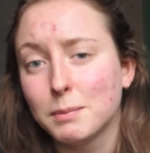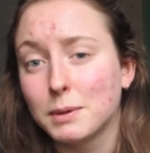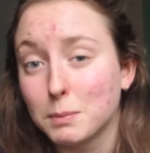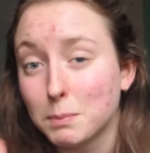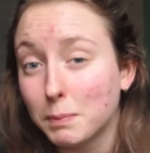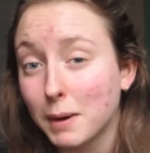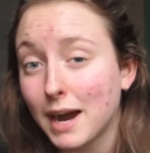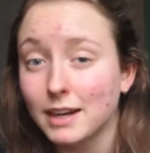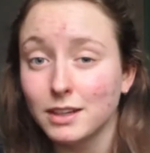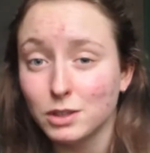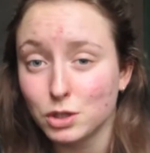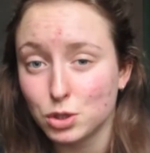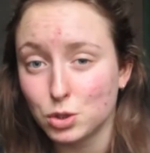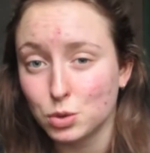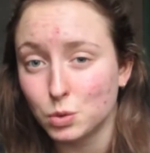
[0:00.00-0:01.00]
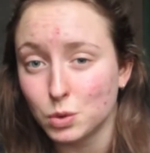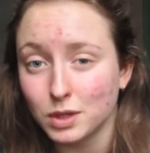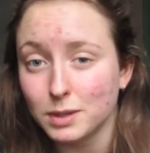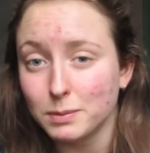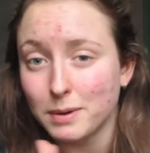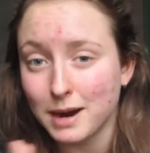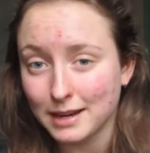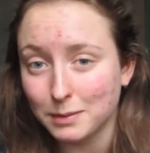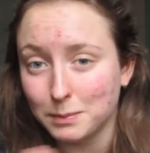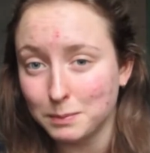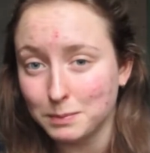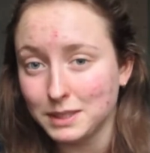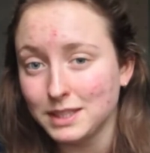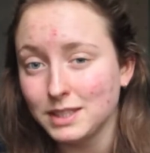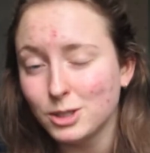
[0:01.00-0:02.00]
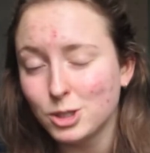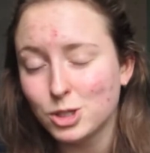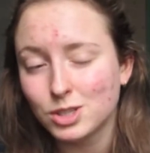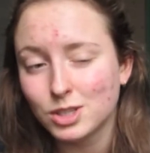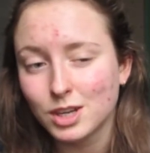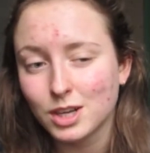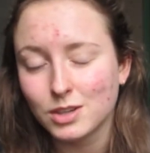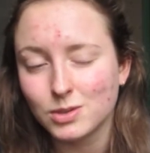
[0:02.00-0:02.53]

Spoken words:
but by the shore, by the beach.